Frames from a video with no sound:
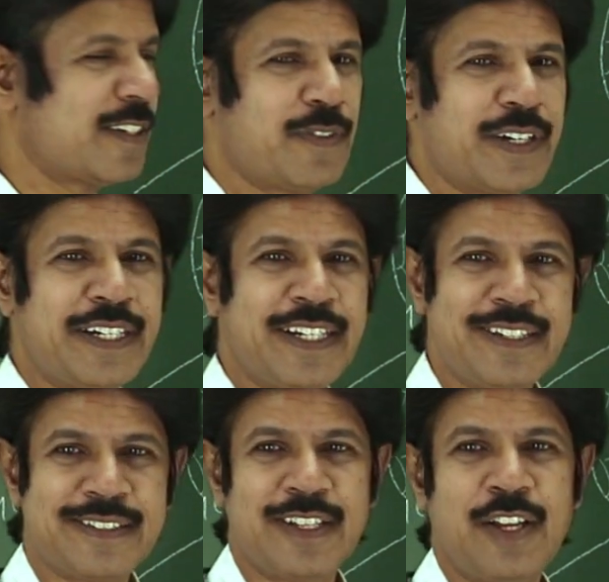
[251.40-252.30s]
of what it
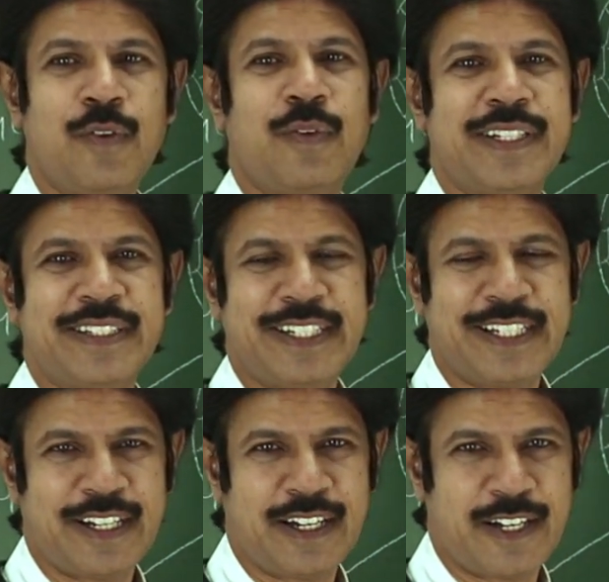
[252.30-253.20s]
is 1
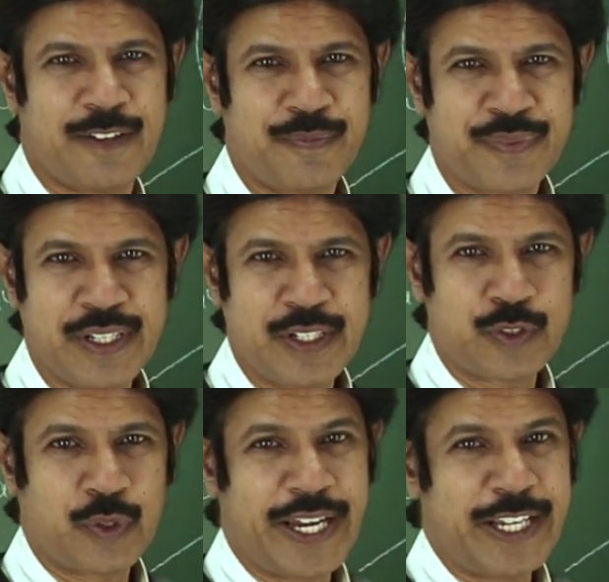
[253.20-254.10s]
theca.
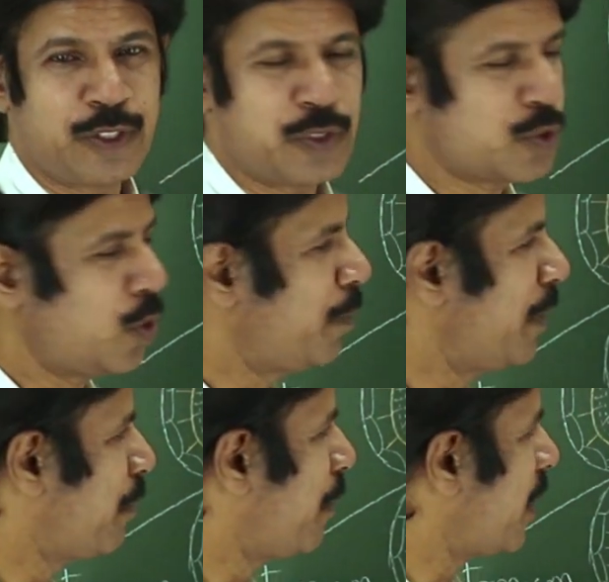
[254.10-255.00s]
So
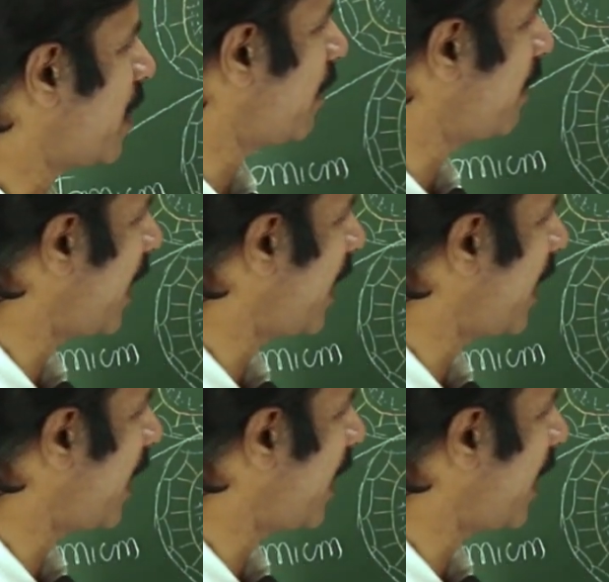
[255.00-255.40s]
hygroscopic part of